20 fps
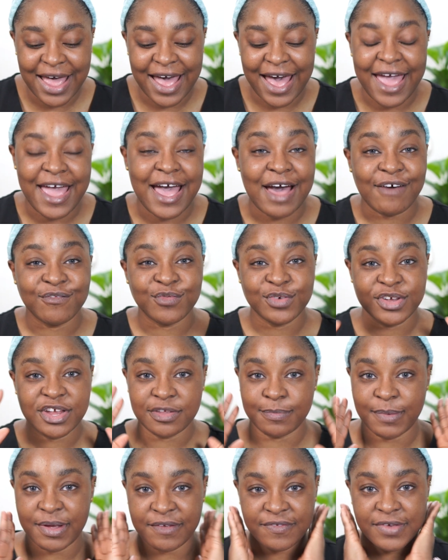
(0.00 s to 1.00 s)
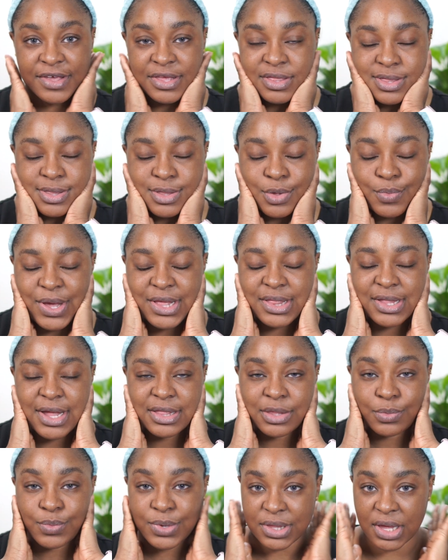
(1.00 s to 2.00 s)
I have washed my face, so we are
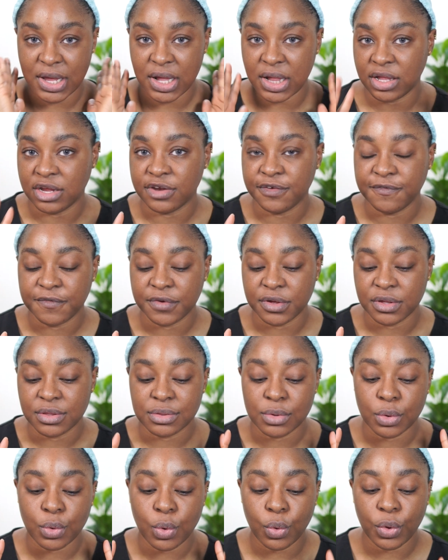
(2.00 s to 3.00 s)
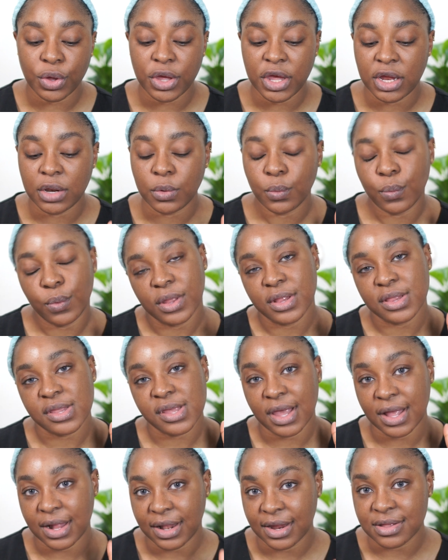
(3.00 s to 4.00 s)
starting with a clean face. So go in with
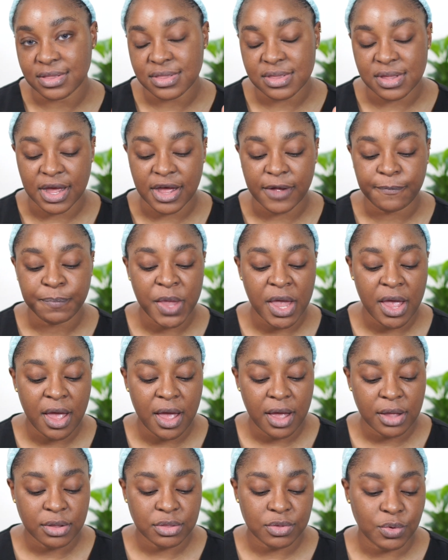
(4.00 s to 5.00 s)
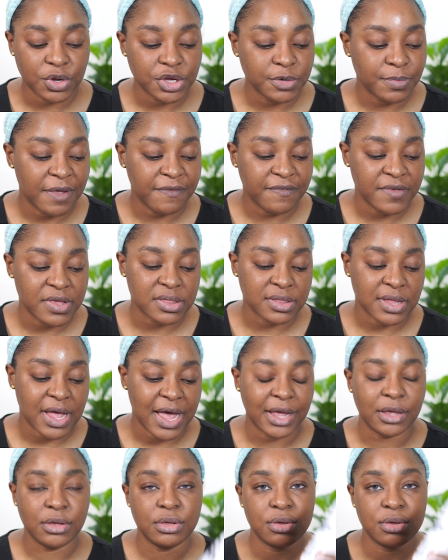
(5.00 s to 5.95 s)
a cleanser. To wash my face, I